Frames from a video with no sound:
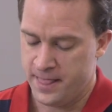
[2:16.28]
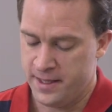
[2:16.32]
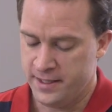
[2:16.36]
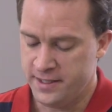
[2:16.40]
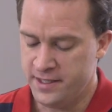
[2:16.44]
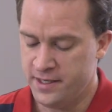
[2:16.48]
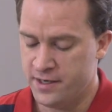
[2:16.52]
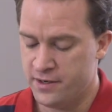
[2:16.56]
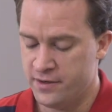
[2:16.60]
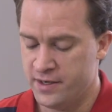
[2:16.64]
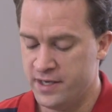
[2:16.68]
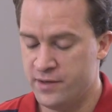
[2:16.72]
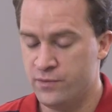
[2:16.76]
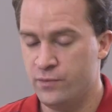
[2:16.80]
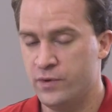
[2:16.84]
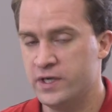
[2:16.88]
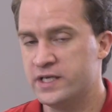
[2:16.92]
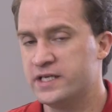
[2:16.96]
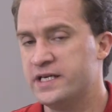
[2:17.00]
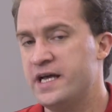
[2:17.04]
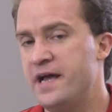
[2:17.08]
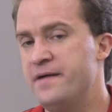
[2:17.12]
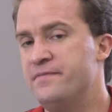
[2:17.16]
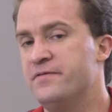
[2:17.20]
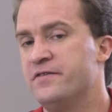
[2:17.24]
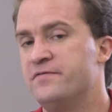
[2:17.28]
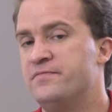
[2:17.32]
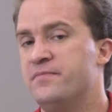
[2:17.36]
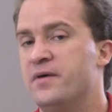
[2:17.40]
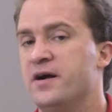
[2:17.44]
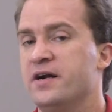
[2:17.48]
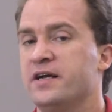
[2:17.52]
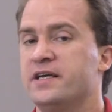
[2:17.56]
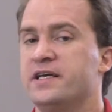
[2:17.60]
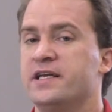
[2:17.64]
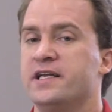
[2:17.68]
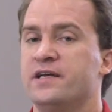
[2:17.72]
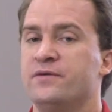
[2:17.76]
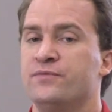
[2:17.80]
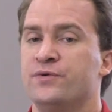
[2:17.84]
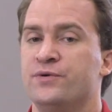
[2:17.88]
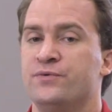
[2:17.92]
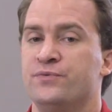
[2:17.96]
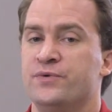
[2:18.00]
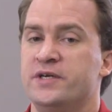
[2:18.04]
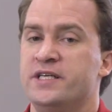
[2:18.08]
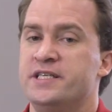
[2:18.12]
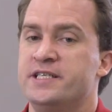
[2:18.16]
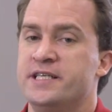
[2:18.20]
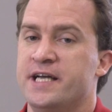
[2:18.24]
You know, and what type of marketing would
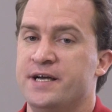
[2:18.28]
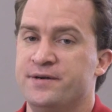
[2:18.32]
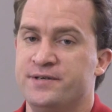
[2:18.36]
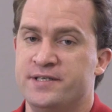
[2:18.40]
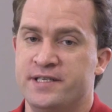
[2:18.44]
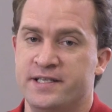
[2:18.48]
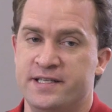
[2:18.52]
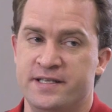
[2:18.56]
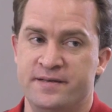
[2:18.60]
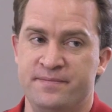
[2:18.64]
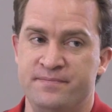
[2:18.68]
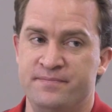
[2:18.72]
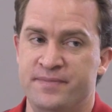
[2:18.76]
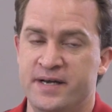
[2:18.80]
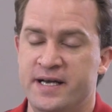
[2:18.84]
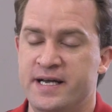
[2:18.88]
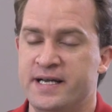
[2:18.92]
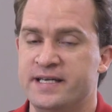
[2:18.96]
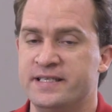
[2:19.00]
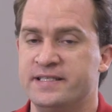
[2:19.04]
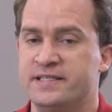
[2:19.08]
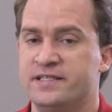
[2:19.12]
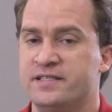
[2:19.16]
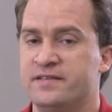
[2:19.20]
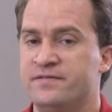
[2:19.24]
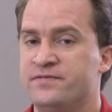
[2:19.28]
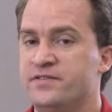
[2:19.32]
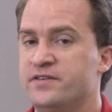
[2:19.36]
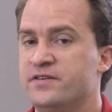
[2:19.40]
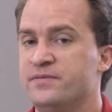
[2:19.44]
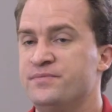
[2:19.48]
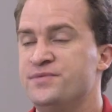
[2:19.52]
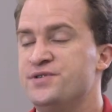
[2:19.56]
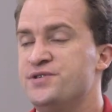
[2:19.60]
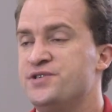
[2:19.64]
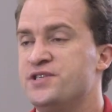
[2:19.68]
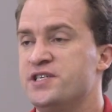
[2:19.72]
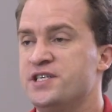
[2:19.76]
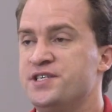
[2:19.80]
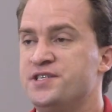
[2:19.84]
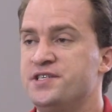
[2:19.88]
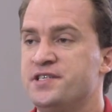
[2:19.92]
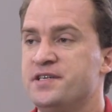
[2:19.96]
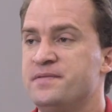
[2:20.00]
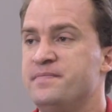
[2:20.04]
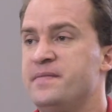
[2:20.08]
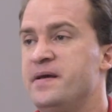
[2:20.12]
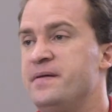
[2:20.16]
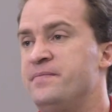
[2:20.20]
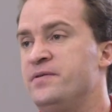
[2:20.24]
reach out to them best? If you're a
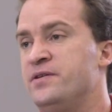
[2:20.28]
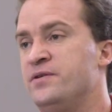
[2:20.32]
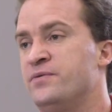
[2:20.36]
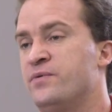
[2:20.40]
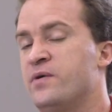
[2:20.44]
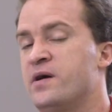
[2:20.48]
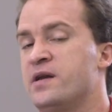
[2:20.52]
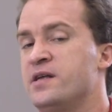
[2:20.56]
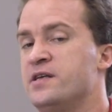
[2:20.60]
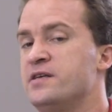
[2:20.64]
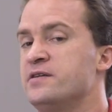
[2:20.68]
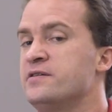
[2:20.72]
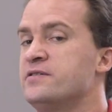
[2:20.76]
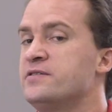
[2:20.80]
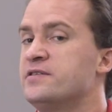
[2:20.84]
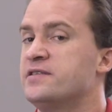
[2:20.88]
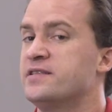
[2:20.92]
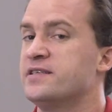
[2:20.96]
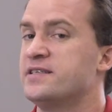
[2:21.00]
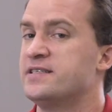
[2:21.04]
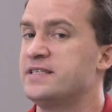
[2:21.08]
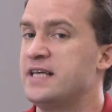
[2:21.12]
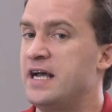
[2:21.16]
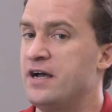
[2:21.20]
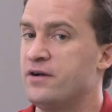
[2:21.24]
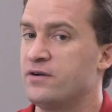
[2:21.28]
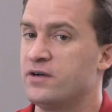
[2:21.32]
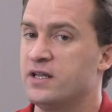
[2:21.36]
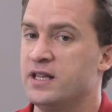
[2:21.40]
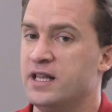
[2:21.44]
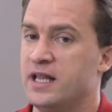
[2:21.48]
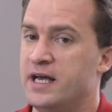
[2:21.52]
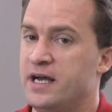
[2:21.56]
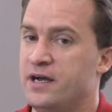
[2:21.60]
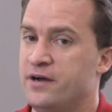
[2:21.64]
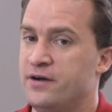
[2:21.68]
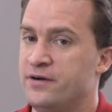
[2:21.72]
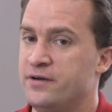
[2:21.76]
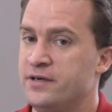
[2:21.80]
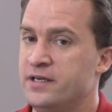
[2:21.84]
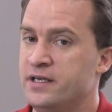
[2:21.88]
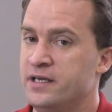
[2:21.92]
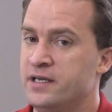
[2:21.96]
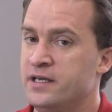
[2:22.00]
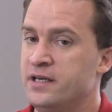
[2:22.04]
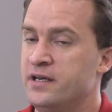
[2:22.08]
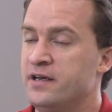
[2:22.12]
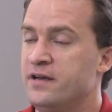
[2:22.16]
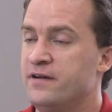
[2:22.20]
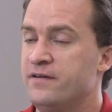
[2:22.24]
musician, maybe you want to use the SoundCloud
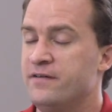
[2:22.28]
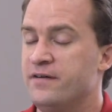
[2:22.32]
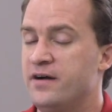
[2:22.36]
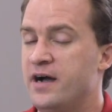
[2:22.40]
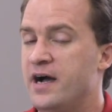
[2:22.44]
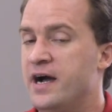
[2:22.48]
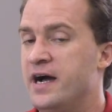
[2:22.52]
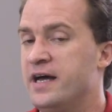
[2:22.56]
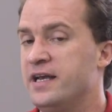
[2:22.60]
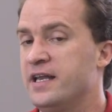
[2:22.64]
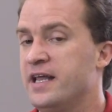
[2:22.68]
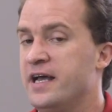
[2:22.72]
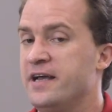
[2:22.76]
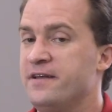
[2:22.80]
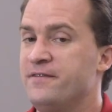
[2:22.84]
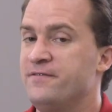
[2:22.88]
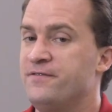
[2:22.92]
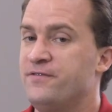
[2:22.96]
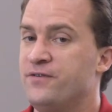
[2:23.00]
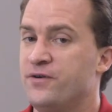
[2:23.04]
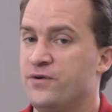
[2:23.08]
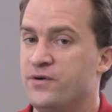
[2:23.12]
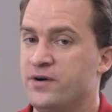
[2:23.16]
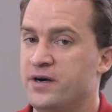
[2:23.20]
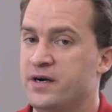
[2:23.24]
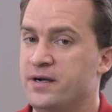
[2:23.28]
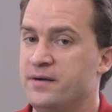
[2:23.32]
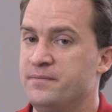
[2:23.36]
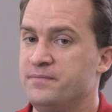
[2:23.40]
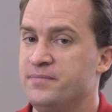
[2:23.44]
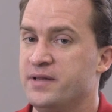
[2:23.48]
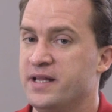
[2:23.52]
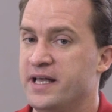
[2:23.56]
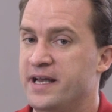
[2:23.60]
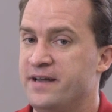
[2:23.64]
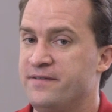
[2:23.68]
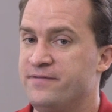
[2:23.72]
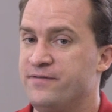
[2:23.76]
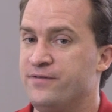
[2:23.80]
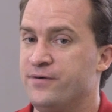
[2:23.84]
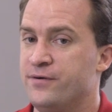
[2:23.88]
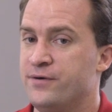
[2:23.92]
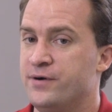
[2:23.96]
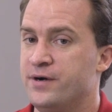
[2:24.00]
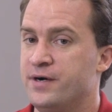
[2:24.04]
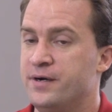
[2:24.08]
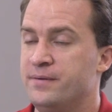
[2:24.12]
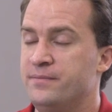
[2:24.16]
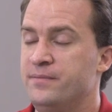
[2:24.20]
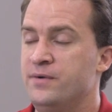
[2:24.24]
online forum
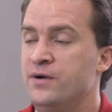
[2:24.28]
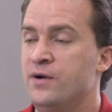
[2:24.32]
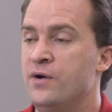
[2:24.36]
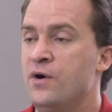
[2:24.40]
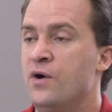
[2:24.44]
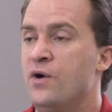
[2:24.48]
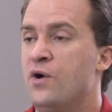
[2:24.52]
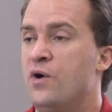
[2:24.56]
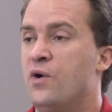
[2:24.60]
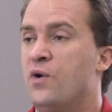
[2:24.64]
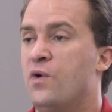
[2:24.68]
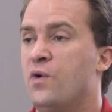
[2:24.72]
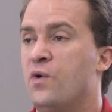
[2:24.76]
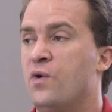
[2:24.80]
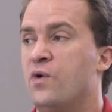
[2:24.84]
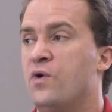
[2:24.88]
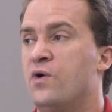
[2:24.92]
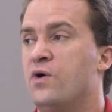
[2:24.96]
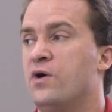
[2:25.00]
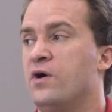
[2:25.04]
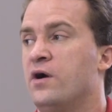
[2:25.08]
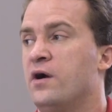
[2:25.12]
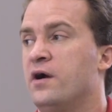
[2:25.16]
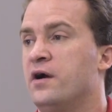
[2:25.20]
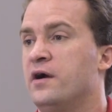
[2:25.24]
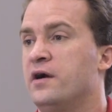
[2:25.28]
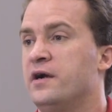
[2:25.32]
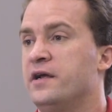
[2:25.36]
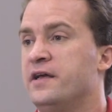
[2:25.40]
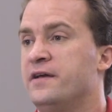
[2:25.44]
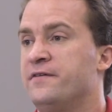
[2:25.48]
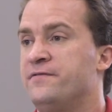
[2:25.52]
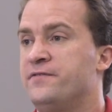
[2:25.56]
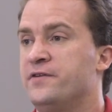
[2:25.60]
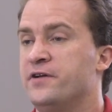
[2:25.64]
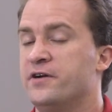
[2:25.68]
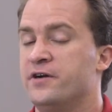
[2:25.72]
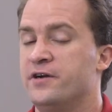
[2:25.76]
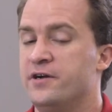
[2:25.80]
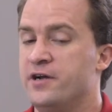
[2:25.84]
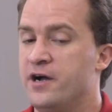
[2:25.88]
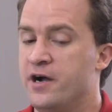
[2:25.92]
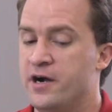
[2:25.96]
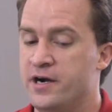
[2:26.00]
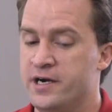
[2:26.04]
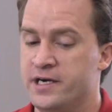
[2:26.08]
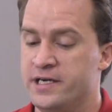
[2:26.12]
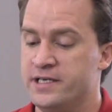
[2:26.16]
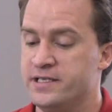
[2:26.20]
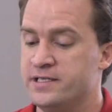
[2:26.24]
platform, or if you're an
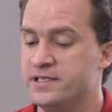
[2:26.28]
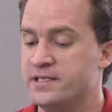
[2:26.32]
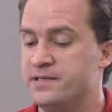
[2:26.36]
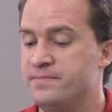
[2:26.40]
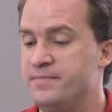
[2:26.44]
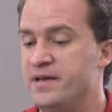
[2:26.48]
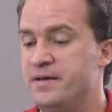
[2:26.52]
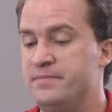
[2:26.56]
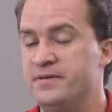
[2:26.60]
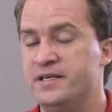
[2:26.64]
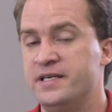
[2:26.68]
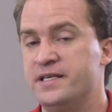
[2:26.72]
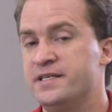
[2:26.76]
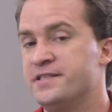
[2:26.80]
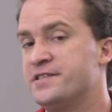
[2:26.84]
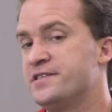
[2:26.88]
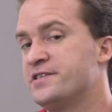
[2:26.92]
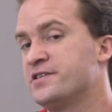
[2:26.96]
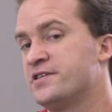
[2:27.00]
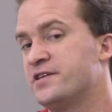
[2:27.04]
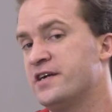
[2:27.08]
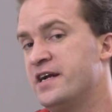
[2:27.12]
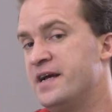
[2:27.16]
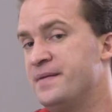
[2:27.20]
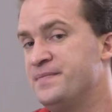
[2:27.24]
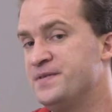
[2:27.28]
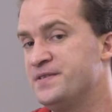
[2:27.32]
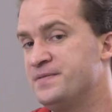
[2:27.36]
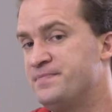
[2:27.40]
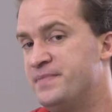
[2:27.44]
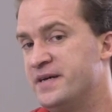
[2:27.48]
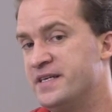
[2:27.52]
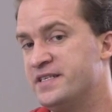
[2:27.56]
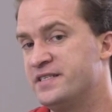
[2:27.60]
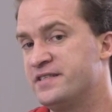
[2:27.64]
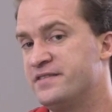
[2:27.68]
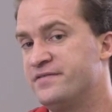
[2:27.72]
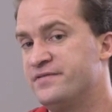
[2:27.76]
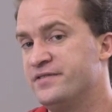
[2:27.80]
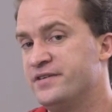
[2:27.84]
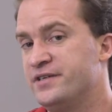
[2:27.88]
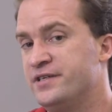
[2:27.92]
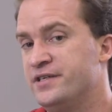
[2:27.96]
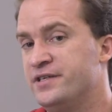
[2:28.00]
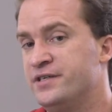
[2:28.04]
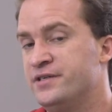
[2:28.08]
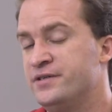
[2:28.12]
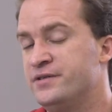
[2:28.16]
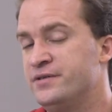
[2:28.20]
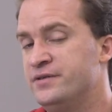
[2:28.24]
artist, maybe Instagram is best for
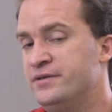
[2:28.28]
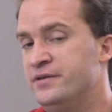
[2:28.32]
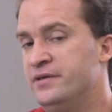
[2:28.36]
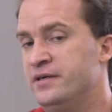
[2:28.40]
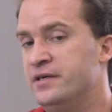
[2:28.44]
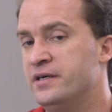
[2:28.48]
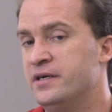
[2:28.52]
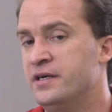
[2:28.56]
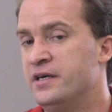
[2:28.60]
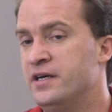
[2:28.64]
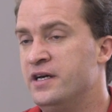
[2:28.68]
you.